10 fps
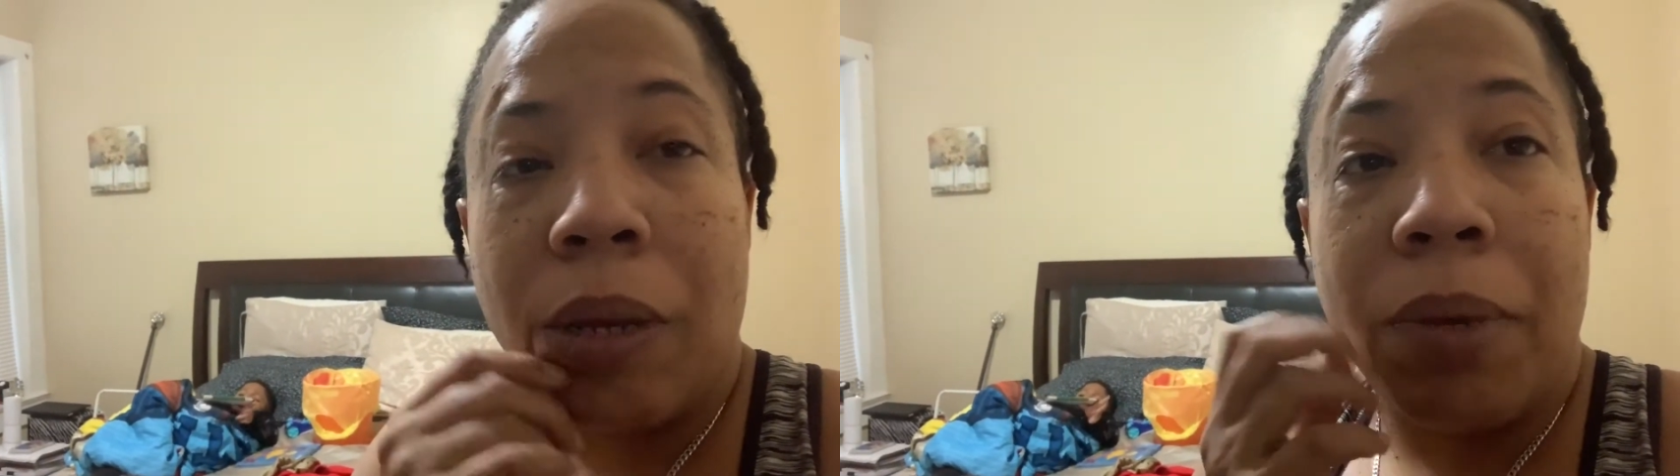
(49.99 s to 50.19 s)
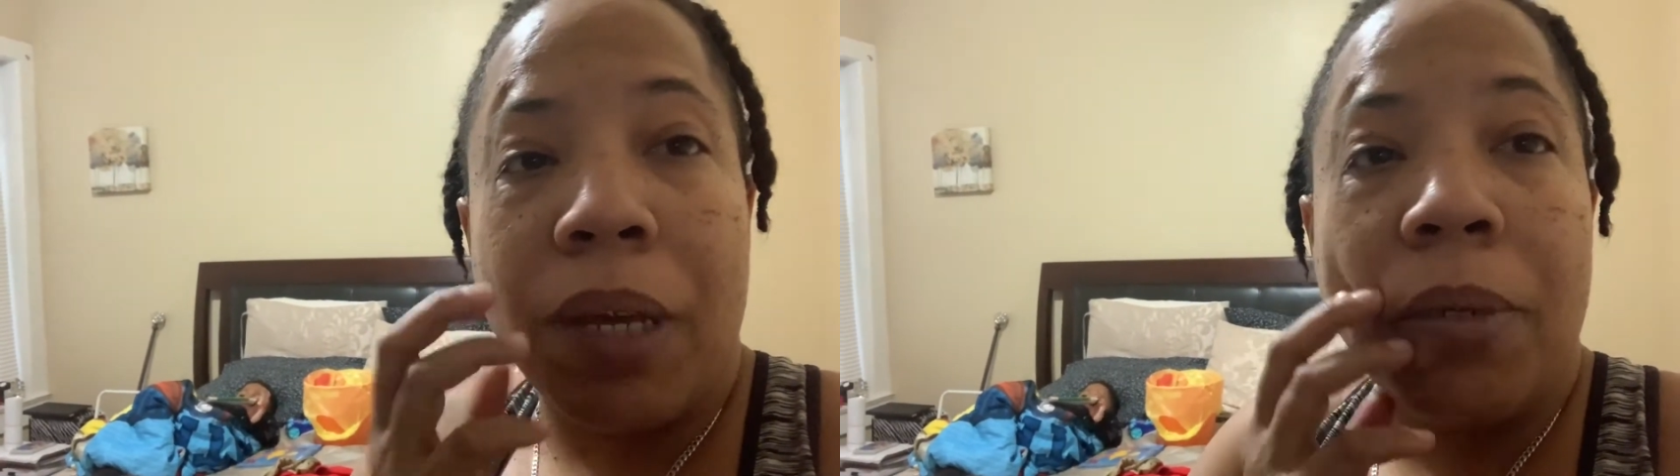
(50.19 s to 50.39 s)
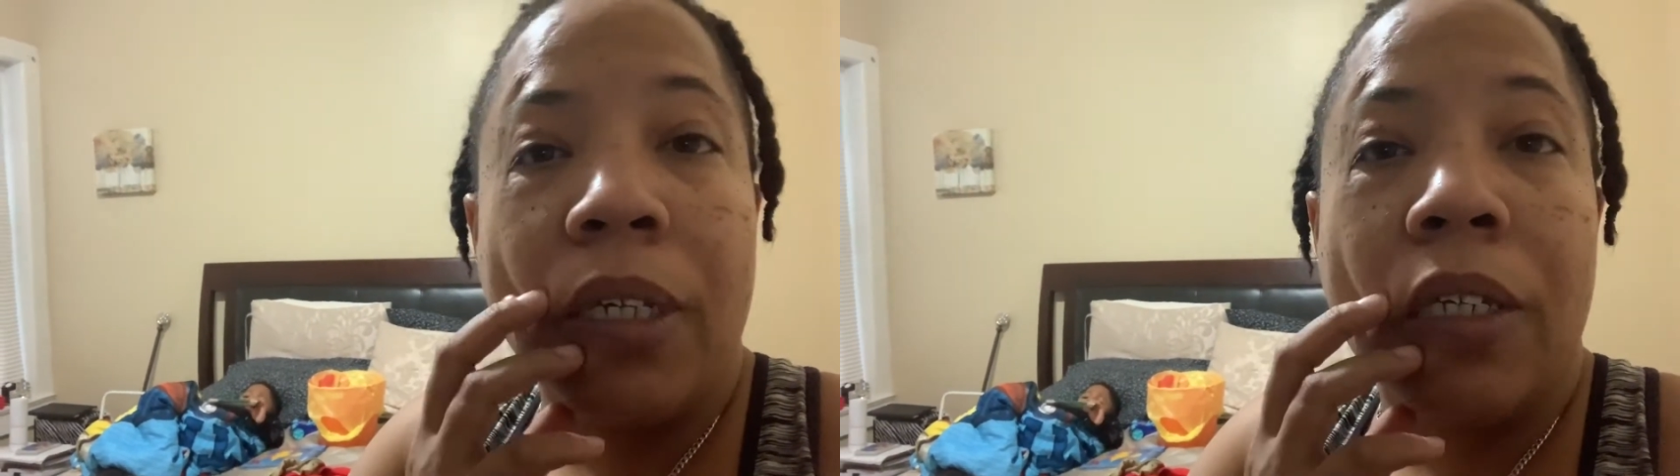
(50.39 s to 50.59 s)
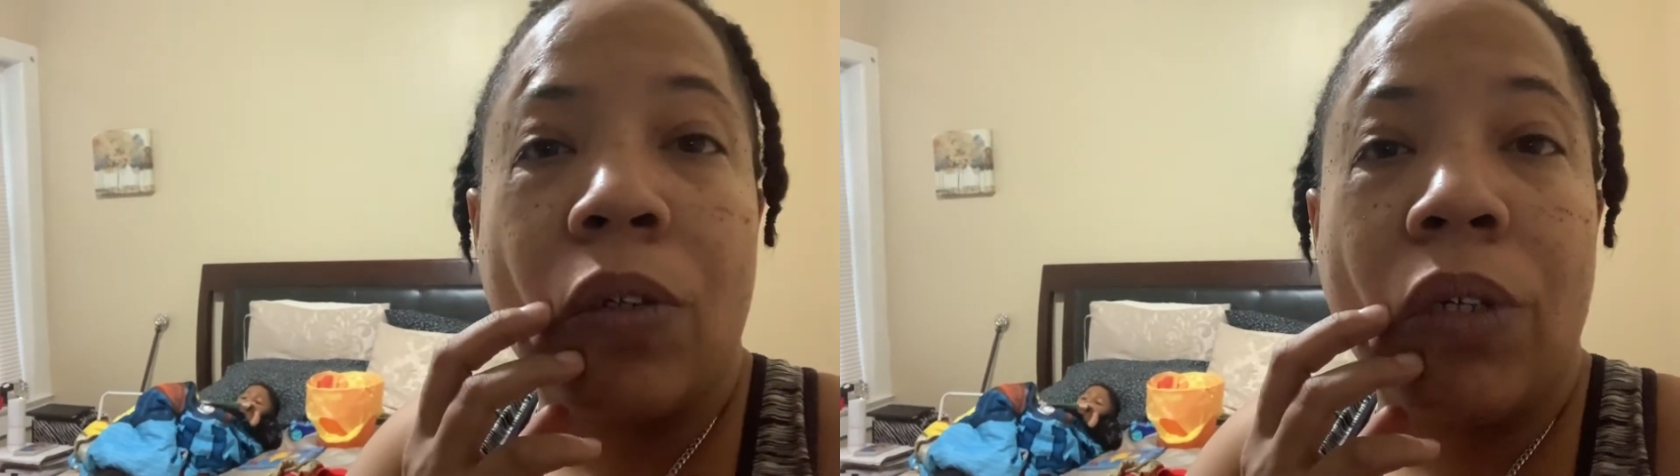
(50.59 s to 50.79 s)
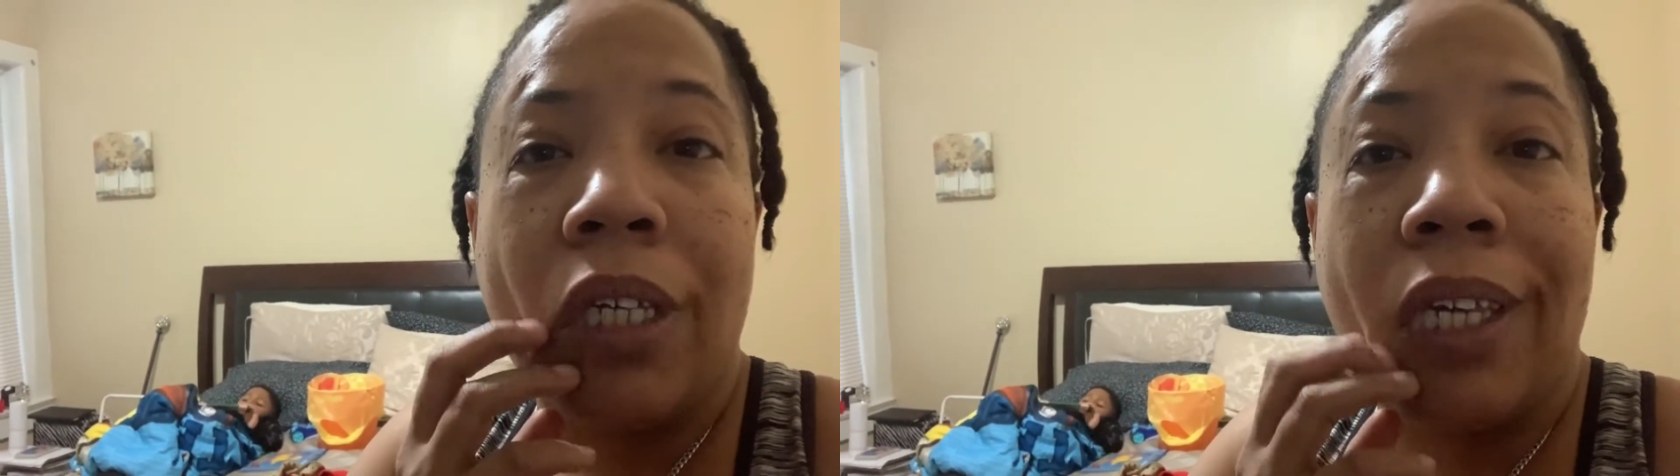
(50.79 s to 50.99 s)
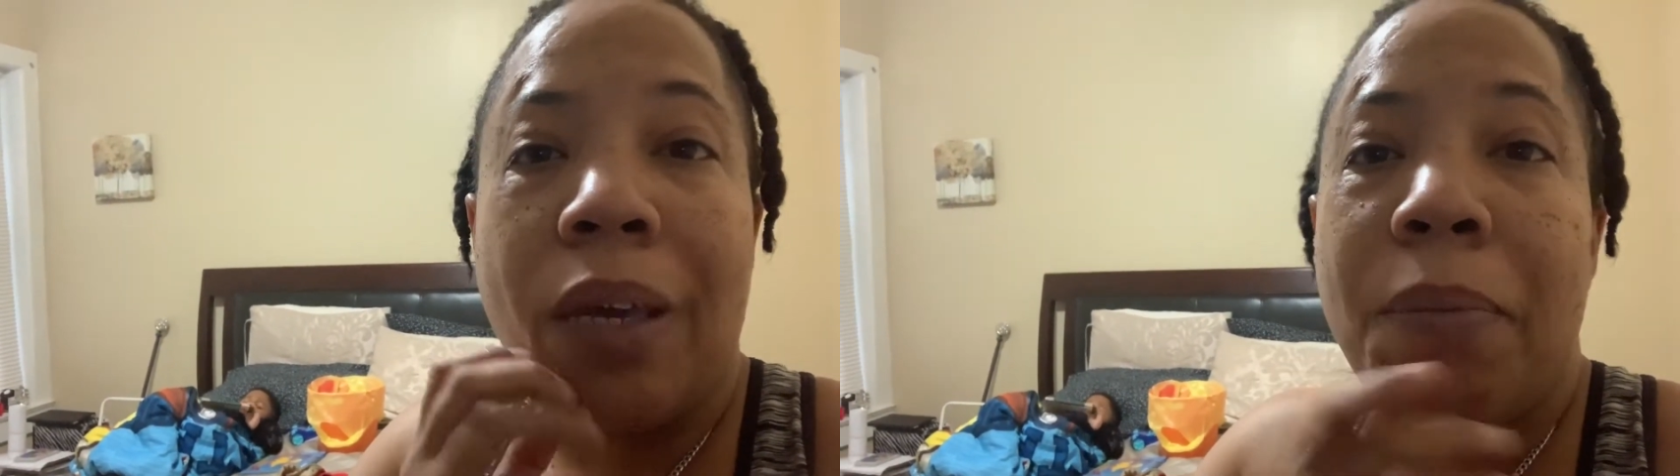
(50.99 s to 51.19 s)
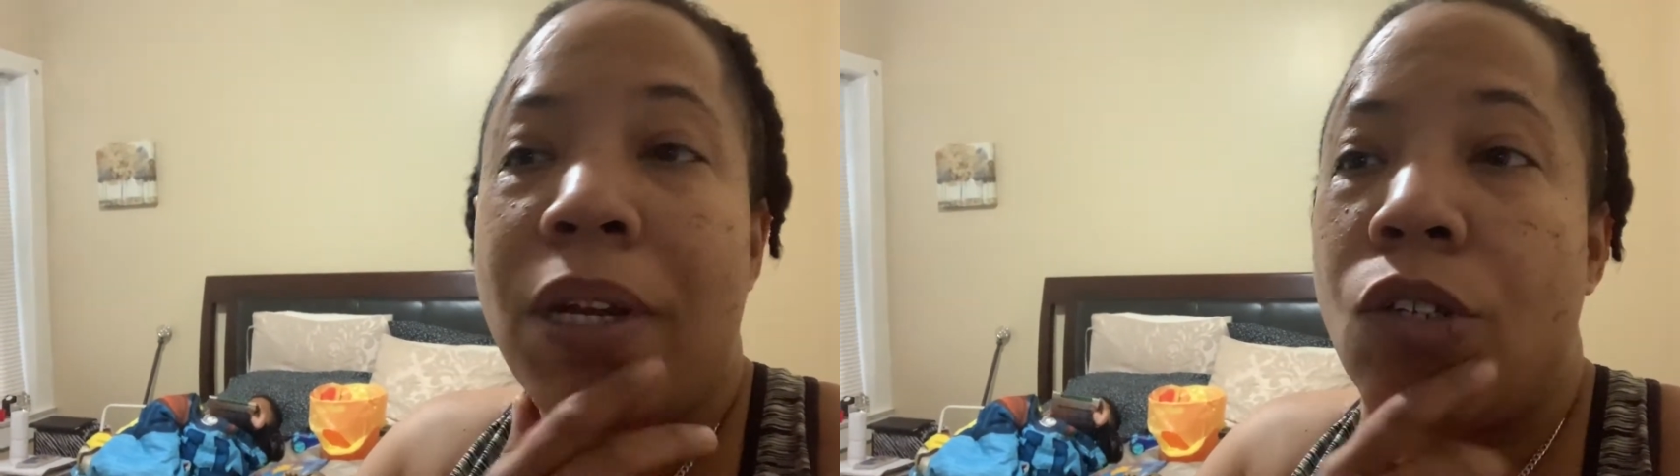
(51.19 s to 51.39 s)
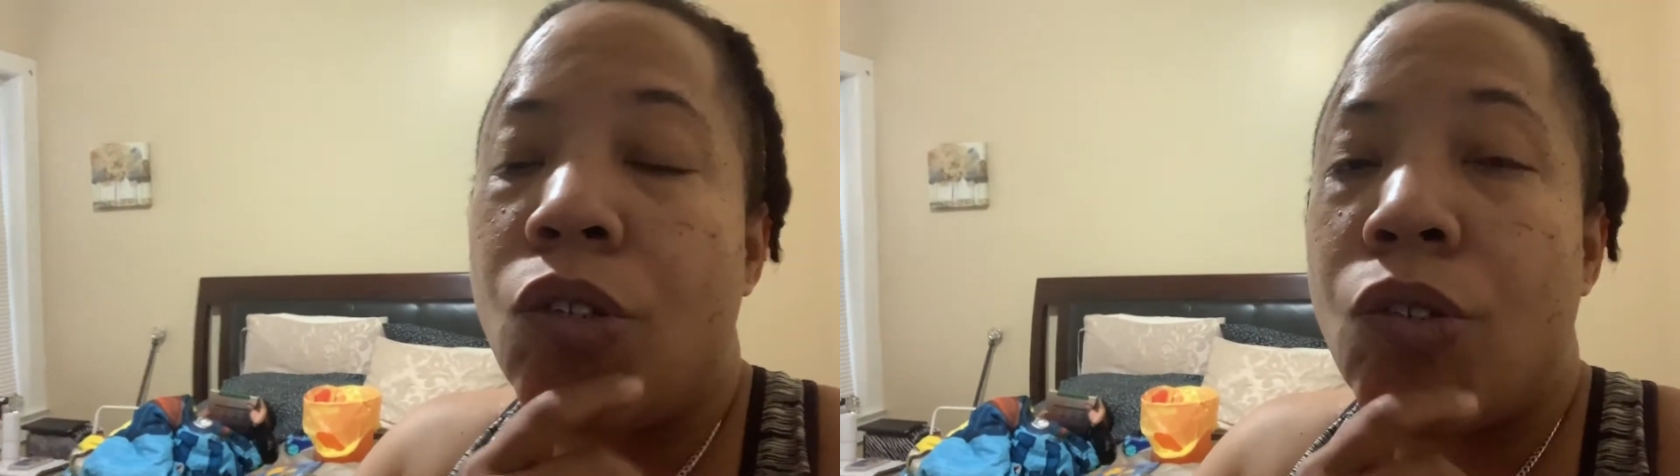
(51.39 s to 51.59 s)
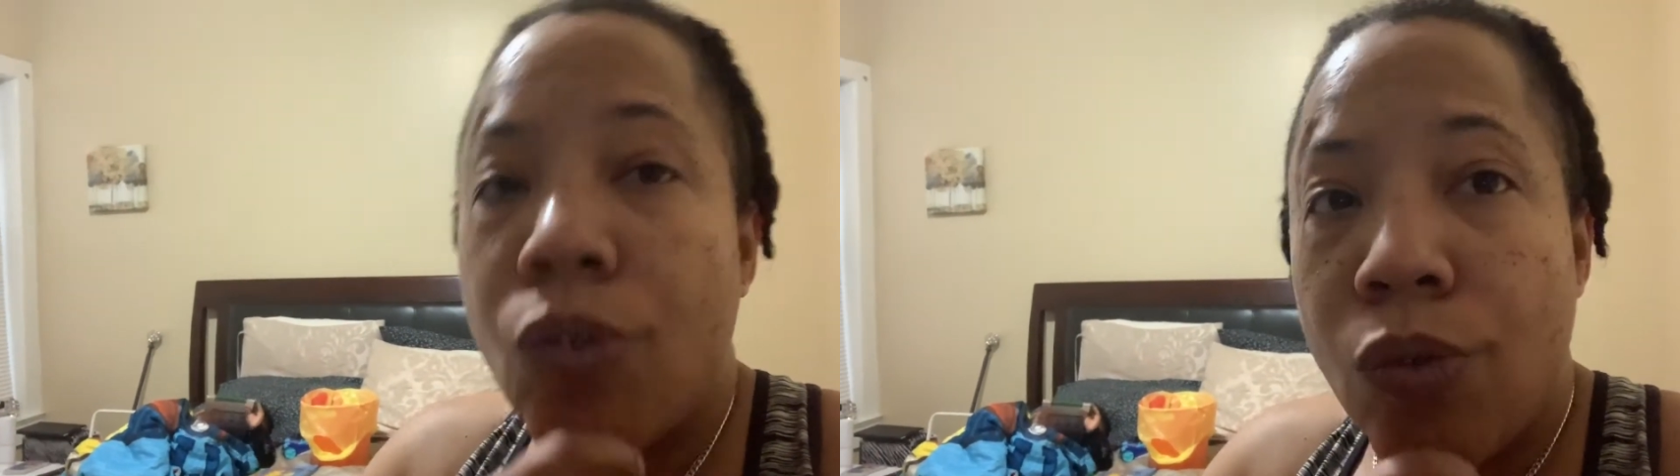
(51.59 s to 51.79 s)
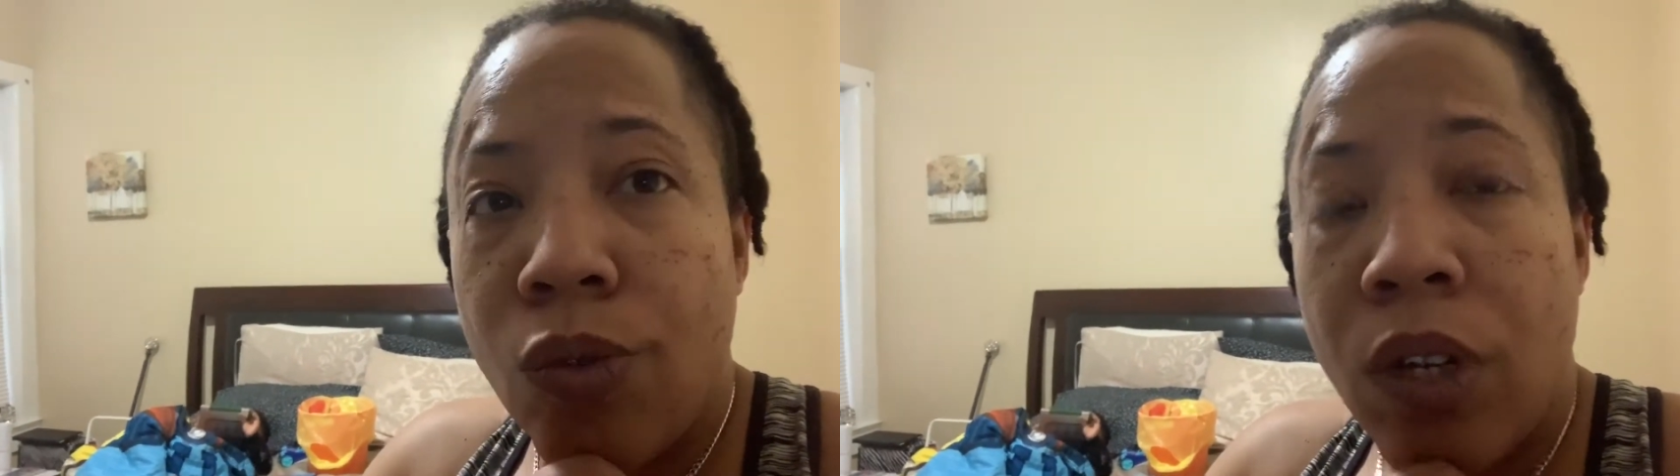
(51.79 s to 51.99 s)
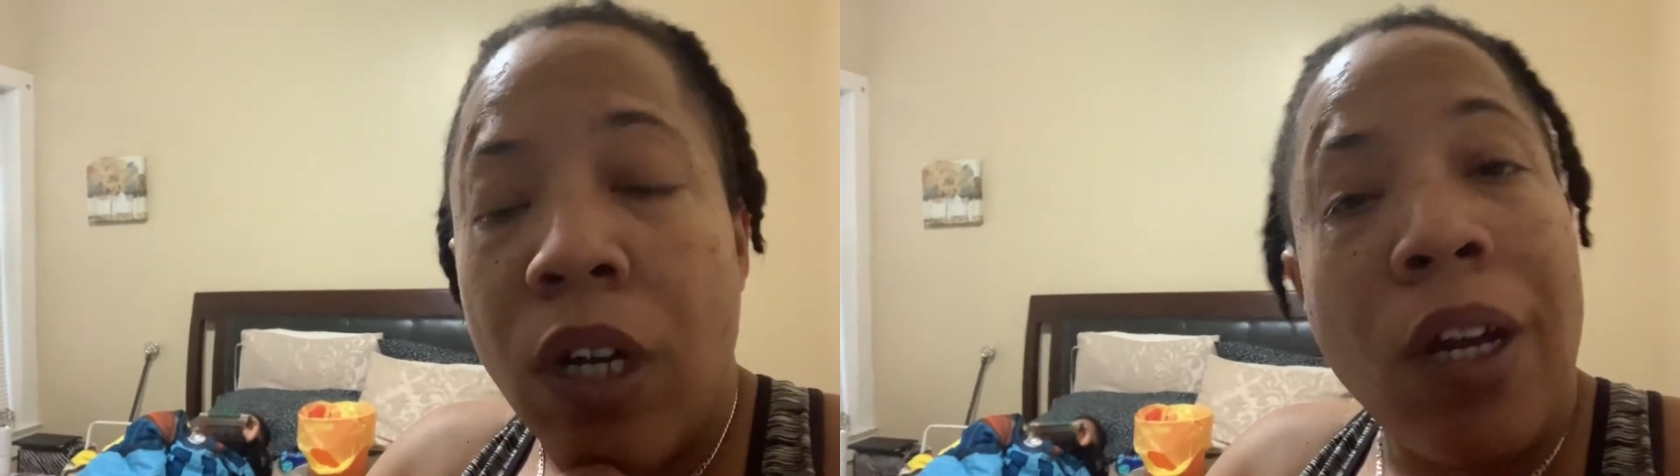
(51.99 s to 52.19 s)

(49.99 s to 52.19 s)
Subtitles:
Baby so he can get better soon.